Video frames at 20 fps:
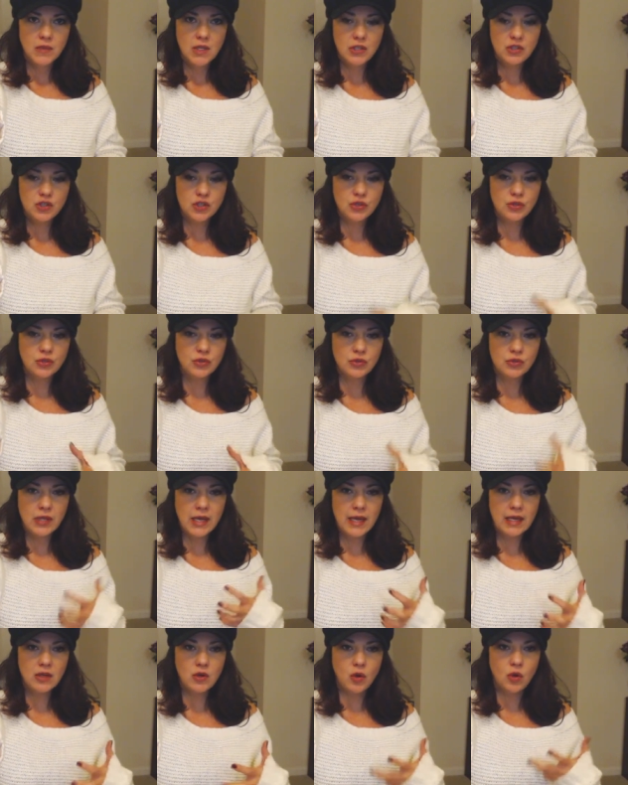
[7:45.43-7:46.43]
that you're
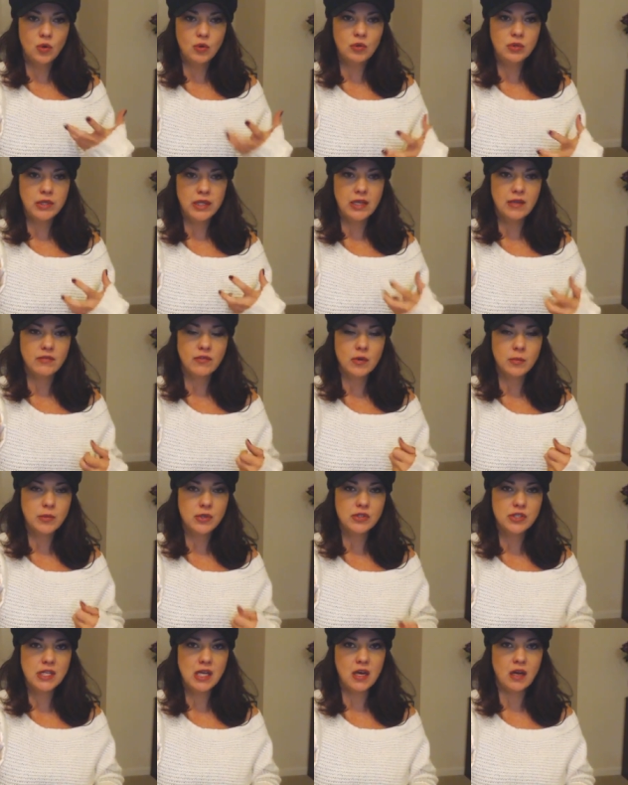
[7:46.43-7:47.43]
like holding from
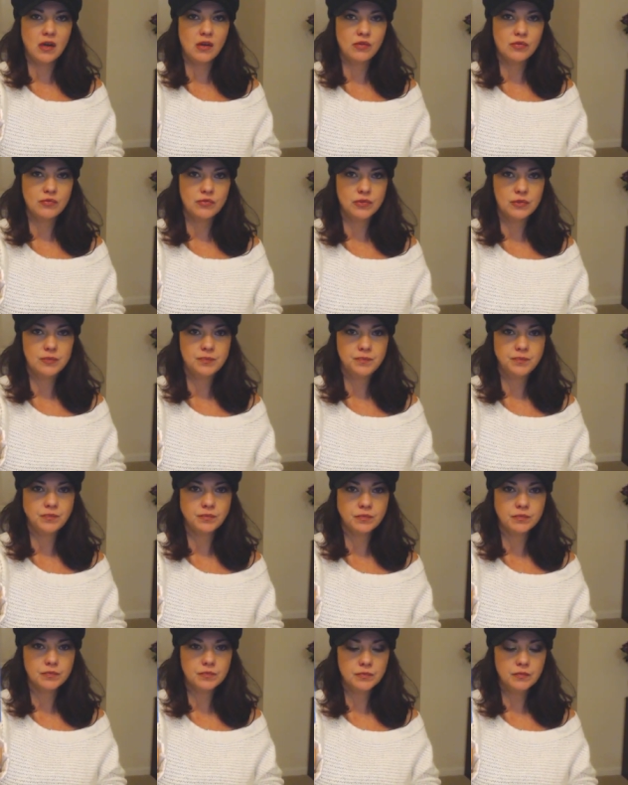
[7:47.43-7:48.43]
yourself
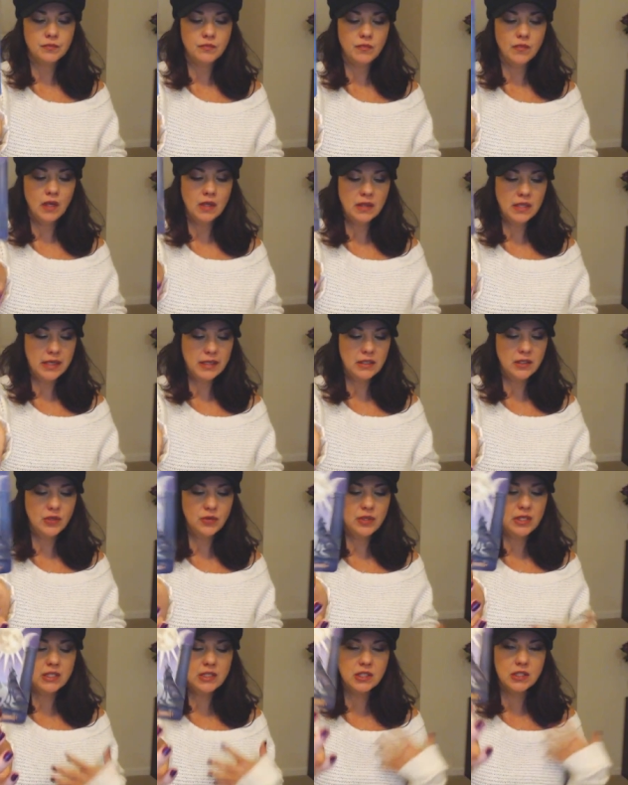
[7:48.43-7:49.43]
that
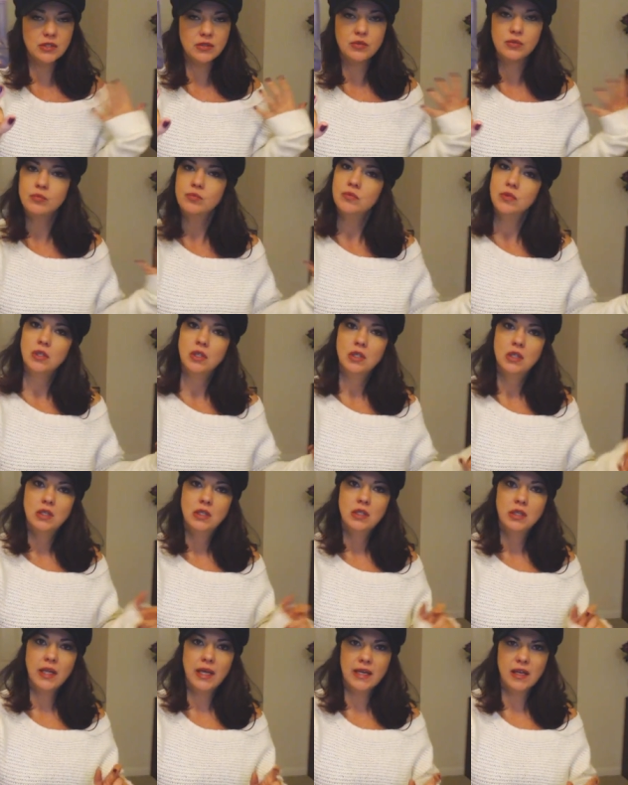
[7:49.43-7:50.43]
you need to
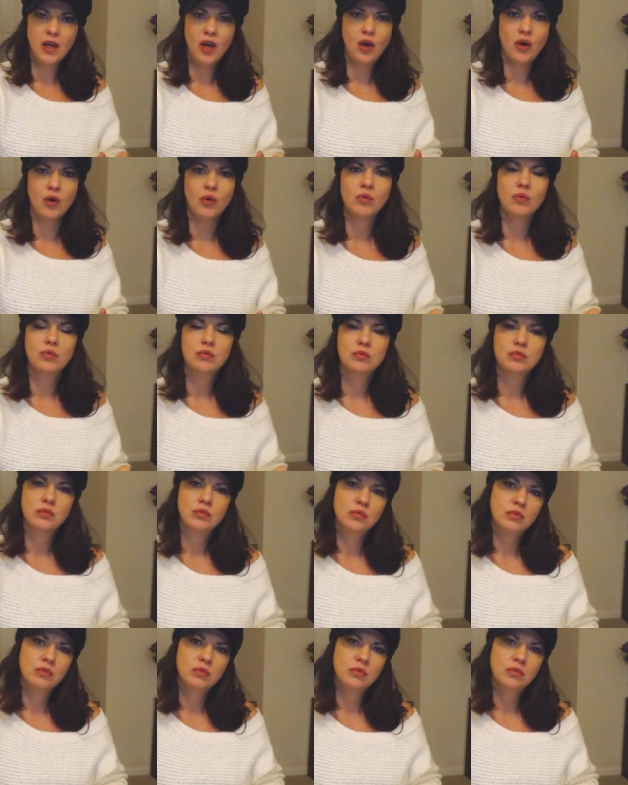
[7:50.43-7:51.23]
let go.